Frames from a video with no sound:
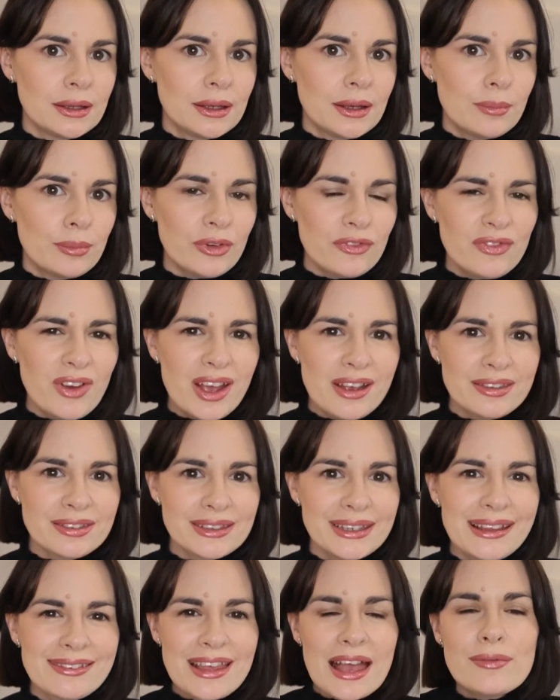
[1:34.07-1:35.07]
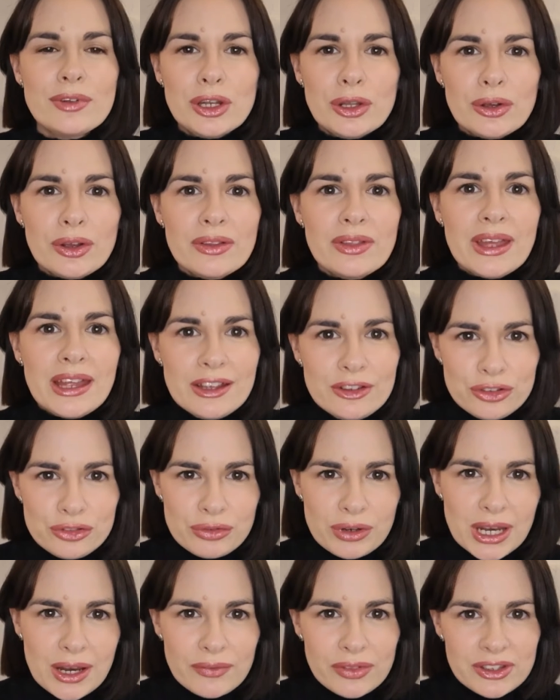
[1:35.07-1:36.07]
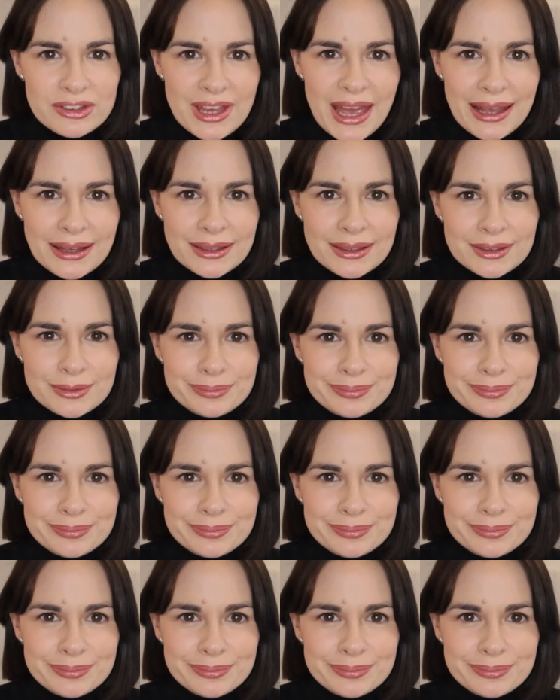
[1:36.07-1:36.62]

But first, let's have a look at the history of the tank.